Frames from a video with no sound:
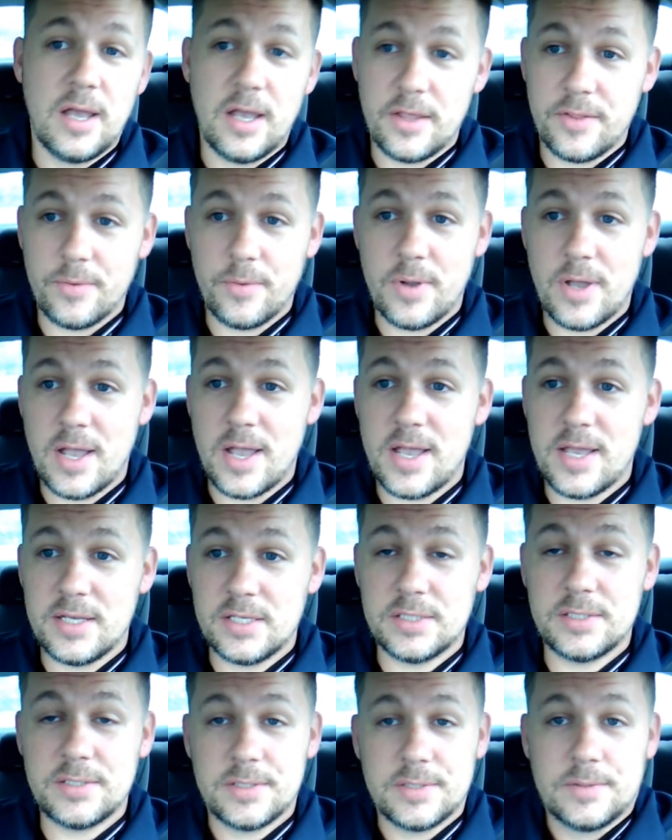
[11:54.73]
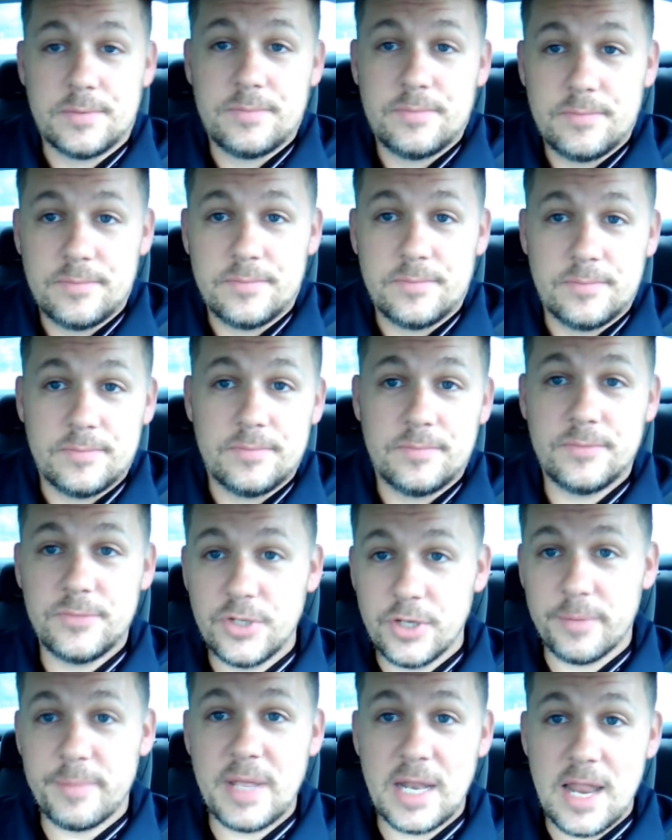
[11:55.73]
Otherwise,
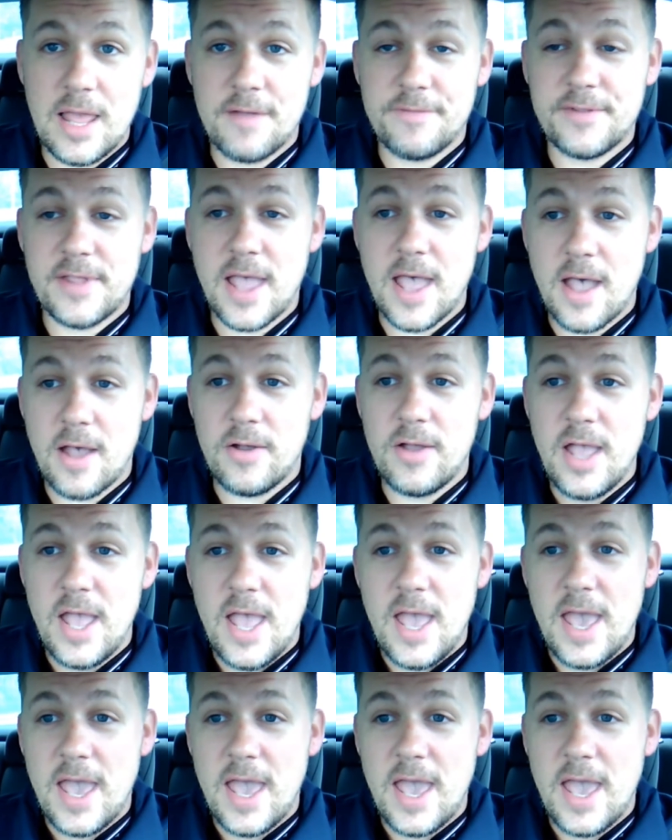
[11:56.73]
you're gonna be left out.